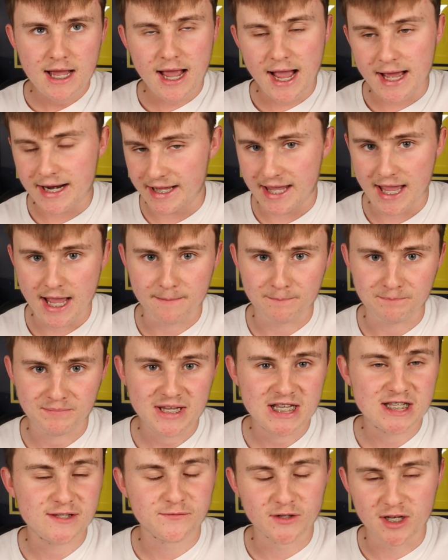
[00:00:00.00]
and again,
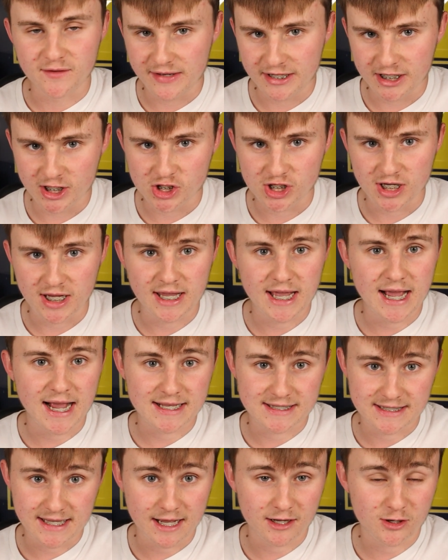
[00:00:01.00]
he's full of energy
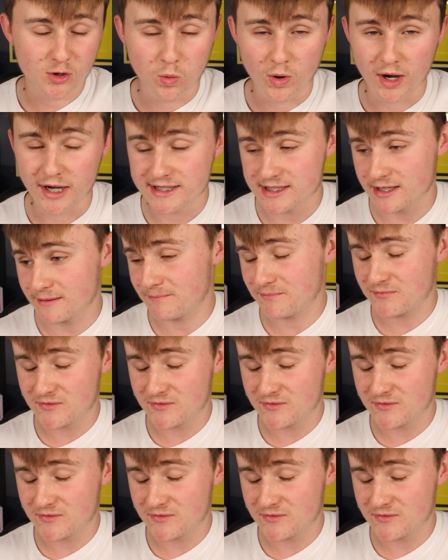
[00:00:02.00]
as that quite